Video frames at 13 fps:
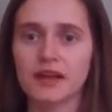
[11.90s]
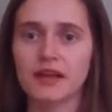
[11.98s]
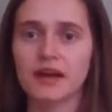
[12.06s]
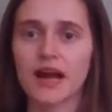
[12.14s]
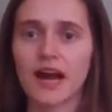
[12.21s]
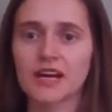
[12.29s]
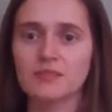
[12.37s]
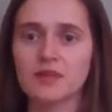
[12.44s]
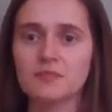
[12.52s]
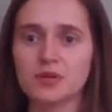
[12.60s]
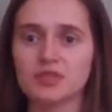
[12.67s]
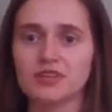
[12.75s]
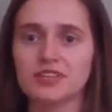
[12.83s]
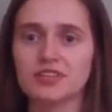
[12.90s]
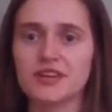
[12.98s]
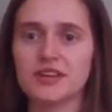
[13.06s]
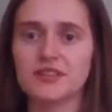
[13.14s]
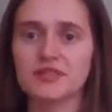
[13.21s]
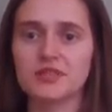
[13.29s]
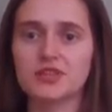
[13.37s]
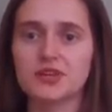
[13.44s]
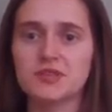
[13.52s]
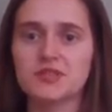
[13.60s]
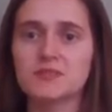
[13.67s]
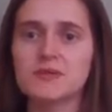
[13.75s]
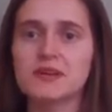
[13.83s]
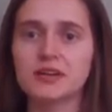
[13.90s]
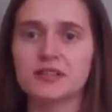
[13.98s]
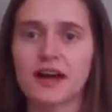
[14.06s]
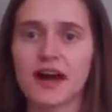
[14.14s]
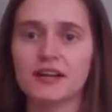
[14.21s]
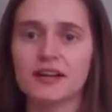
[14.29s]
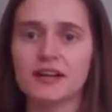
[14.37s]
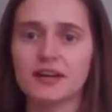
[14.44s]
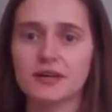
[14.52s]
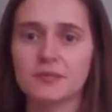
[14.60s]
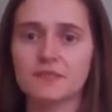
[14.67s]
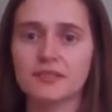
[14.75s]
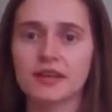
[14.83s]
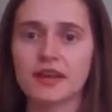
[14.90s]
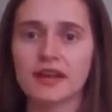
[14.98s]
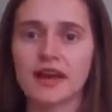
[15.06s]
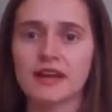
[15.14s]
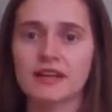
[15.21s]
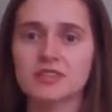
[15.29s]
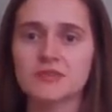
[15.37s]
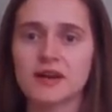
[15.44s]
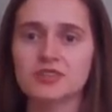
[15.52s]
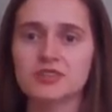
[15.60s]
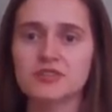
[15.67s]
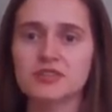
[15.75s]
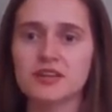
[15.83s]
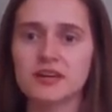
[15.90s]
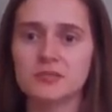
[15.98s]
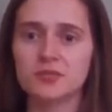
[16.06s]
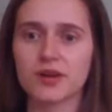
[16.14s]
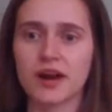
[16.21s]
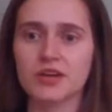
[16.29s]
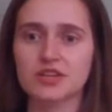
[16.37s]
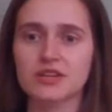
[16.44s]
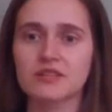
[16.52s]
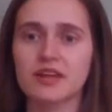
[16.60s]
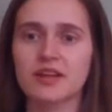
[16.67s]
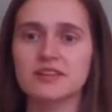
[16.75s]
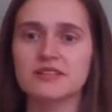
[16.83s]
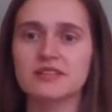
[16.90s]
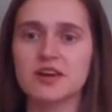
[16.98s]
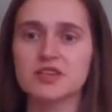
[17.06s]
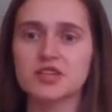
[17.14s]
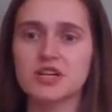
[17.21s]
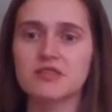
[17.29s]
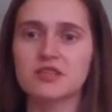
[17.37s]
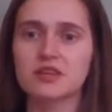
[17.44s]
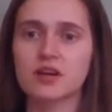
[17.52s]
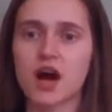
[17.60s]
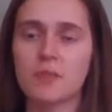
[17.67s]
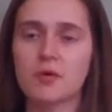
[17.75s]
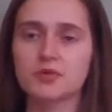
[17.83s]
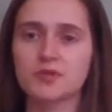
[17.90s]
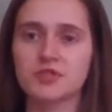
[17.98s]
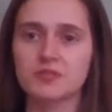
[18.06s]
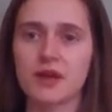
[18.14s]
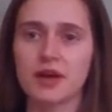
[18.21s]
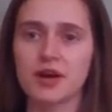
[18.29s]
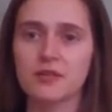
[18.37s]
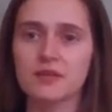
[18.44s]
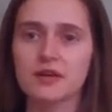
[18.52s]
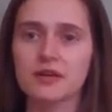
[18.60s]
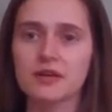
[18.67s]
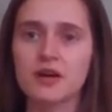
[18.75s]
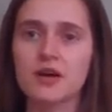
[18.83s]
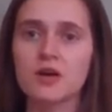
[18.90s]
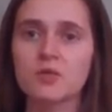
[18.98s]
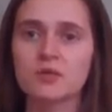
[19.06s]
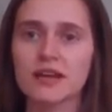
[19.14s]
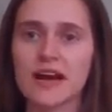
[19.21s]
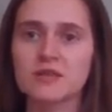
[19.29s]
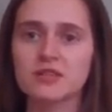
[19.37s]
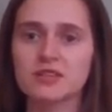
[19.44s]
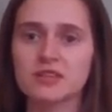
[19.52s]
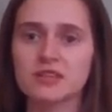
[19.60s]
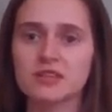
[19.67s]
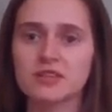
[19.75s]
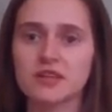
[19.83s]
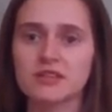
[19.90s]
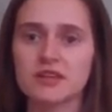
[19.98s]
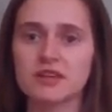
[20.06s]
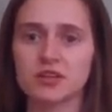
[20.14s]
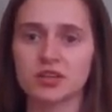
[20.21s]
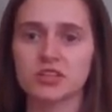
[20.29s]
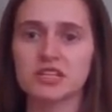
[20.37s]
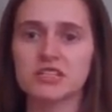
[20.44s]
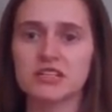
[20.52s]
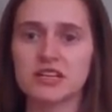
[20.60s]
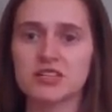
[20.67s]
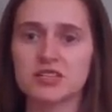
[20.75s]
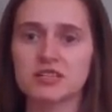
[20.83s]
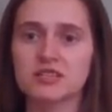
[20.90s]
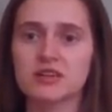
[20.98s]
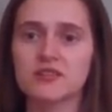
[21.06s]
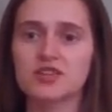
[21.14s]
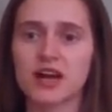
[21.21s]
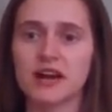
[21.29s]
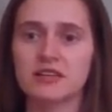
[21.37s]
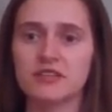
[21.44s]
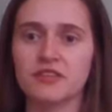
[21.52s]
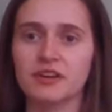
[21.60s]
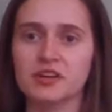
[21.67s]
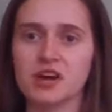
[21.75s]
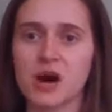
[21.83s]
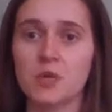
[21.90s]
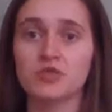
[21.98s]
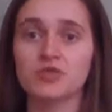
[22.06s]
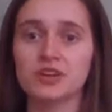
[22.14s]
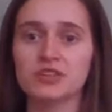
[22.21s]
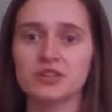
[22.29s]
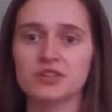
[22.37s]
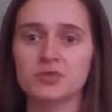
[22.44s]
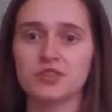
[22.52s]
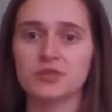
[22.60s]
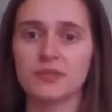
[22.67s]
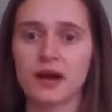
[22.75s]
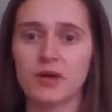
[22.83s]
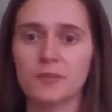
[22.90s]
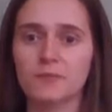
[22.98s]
I remember listening to the student speaker that year, and especially the impression that his initiative and accomplishments made on me when I was still in the early stages of trying to figure out what research was about.